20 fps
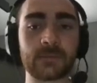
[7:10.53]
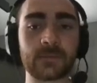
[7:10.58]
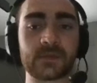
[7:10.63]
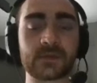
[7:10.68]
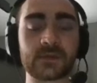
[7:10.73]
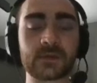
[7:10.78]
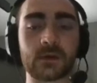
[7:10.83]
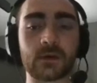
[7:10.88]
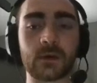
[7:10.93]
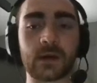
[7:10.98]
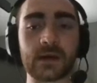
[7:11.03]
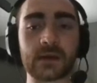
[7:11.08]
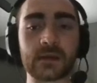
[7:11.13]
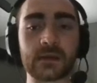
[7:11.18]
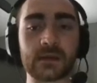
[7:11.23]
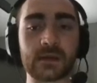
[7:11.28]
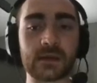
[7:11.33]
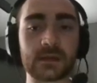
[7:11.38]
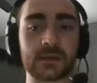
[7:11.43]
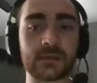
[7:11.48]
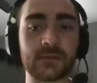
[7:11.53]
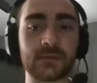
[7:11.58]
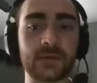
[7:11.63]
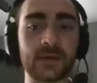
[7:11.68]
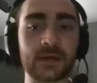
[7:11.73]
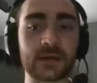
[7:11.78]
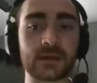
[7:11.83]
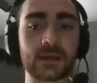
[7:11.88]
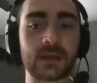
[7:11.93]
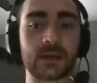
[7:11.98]
So I think the
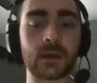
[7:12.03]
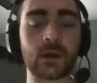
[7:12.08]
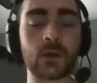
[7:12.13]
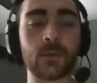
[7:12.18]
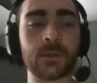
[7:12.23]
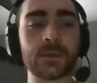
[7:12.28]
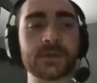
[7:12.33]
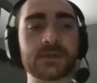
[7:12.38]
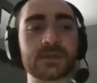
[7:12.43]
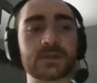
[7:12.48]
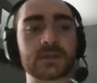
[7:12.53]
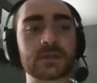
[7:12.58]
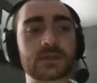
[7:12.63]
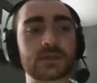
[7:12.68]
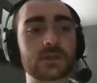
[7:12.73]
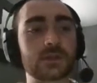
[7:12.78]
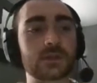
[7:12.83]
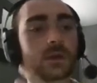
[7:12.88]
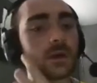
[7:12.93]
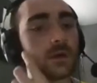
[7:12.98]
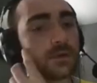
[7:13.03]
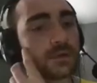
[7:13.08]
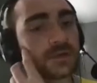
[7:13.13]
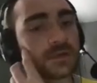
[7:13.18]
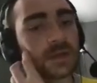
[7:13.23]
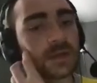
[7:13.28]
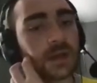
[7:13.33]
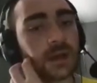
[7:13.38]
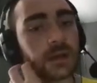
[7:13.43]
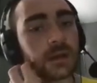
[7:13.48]
fact that he opens, it just
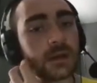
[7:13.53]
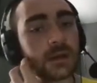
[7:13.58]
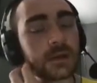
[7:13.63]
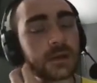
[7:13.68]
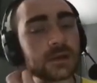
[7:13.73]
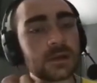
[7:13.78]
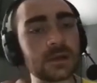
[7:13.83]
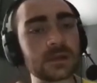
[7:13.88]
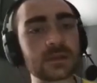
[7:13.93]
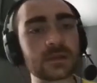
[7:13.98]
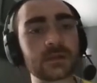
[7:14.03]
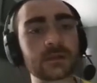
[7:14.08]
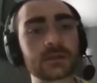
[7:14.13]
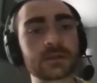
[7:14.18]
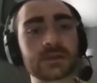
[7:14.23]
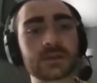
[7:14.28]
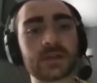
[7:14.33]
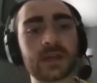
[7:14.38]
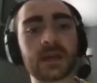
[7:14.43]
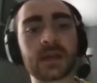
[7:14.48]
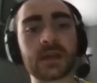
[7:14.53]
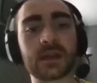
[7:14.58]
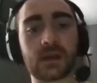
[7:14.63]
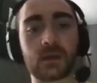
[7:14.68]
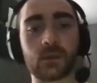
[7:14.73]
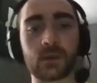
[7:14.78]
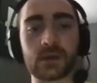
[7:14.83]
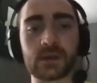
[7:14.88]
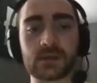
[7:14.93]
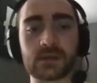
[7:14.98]
shows that he's understanding
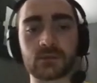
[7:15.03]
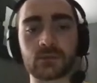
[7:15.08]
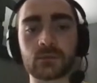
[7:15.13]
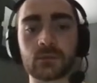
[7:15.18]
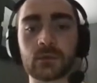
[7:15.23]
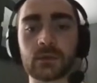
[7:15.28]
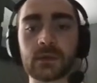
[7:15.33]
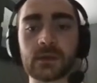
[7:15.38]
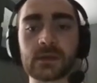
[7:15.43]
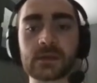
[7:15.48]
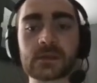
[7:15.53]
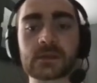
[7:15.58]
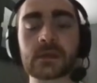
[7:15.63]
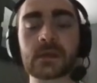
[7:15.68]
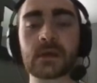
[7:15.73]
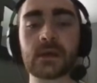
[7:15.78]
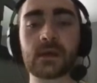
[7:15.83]
like what his rule is.